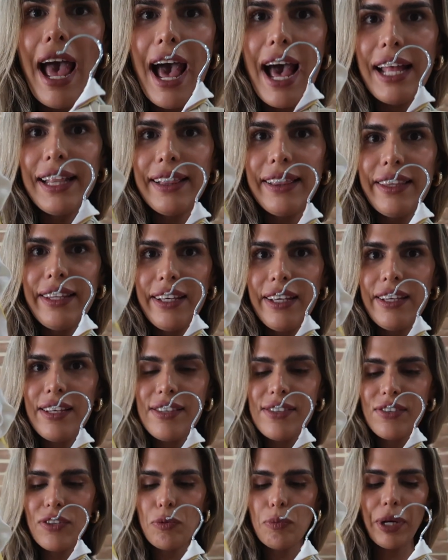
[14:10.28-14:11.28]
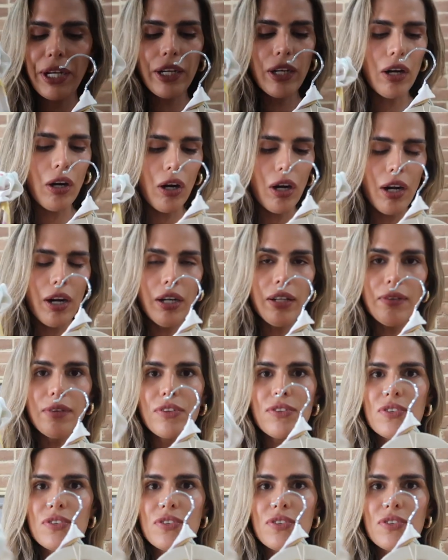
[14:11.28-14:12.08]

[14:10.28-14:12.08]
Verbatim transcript: add this to my cart,